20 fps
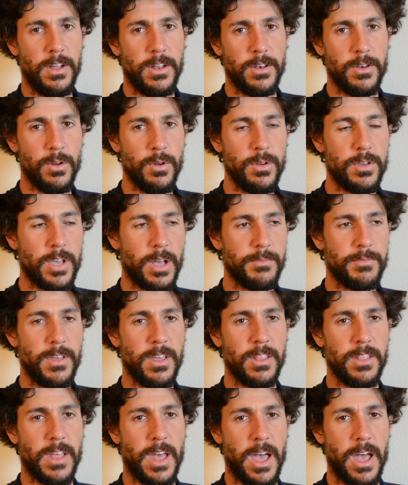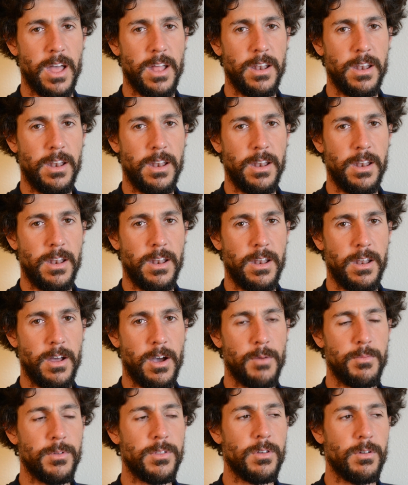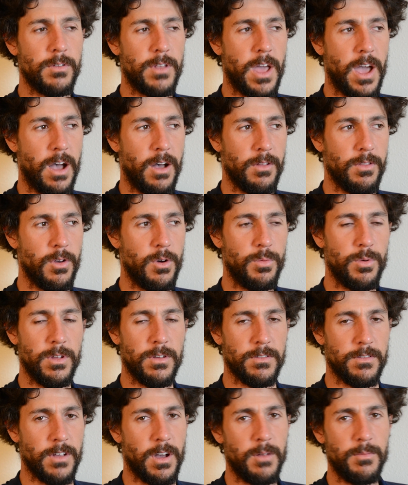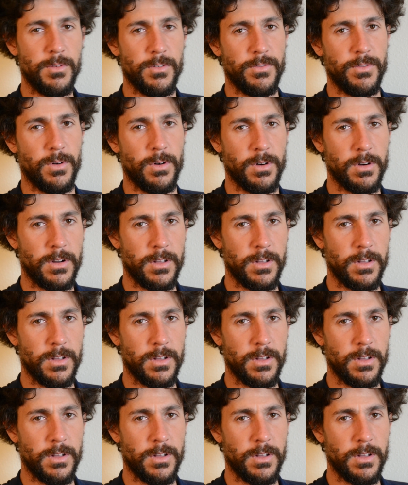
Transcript: do something that up until now nobody has done before,